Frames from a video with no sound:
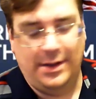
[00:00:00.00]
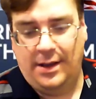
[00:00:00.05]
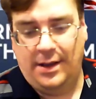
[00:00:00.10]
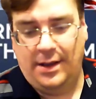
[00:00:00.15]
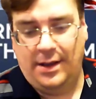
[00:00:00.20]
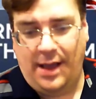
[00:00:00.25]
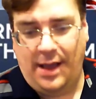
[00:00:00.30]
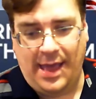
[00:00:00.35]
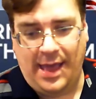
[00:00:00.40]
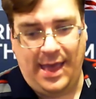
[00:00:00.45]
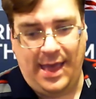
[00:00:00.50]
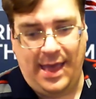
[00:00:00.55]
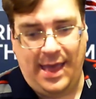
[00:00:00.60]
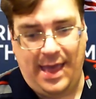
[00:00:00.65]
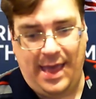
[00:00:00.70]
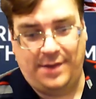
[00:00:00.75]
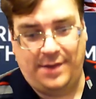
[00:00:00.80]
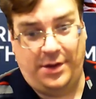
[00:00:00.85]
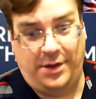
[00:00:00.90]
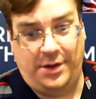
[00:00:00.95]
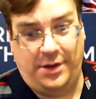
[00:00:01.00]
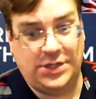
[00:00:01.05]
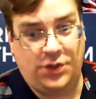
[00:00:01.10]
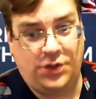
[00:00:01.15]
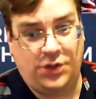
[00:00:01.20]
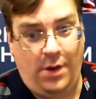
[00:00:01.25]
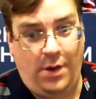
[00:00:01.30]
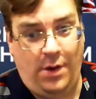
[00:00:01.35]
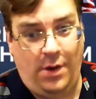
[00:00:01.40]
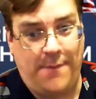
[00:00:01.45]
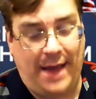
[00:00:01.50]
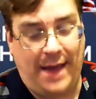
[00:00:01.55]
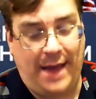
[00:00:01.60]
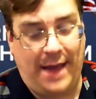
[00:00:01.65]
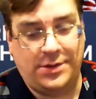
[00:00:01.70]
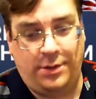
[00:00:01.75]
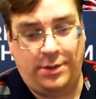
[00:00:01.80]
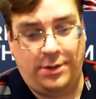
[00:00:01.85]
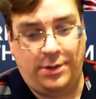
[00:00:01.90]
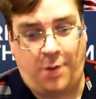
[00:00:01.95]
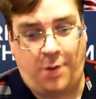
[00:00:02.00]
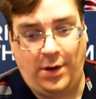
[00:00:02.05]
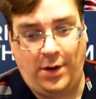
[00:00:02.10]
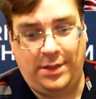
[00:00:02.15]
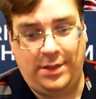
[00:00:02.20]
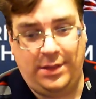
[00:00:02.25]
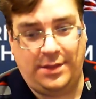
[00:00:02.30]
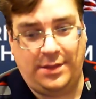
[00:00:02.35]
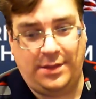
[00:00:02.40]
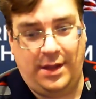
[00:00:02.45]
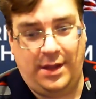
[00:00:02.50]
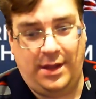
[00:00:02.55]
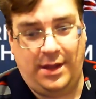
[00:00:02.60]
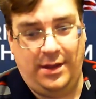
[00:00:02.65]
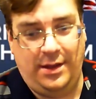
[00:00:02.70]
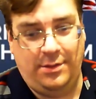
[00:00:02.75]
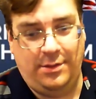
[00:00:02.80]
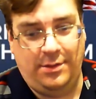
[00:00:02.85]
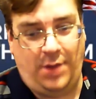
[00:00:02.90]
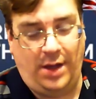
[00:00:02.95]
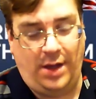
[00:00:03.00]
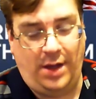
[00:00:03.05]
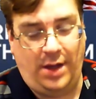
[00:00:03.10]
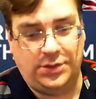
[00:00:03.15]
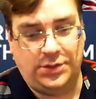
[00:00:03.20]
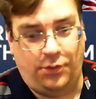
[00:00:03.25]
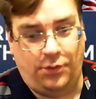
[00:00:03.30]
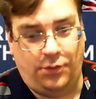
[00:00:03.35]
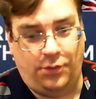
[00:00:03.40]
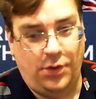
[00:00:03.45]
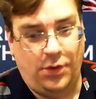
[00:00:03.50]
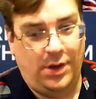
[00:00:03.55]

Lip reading: they're just going back to the party that they belong to.